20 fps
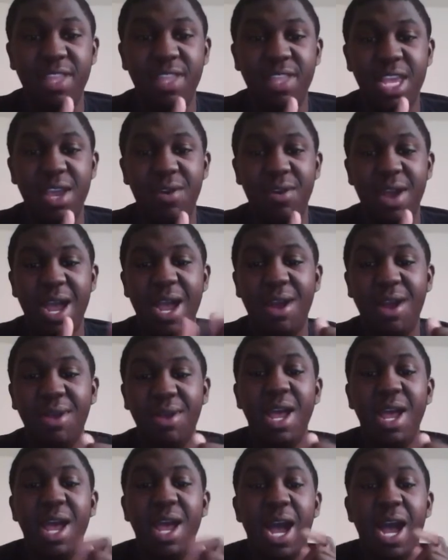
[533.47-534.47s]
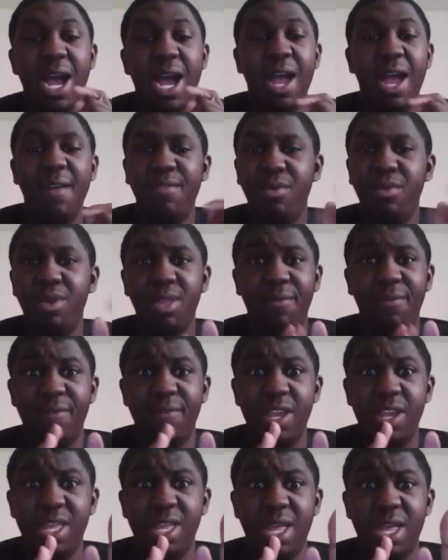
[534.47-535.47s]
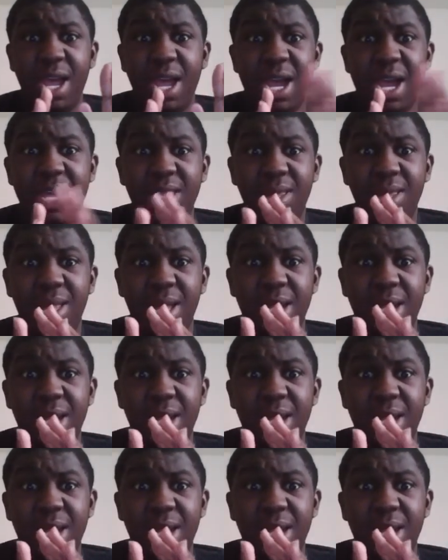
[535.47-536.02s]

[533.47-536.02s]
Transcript: video out. I haven't really figured out how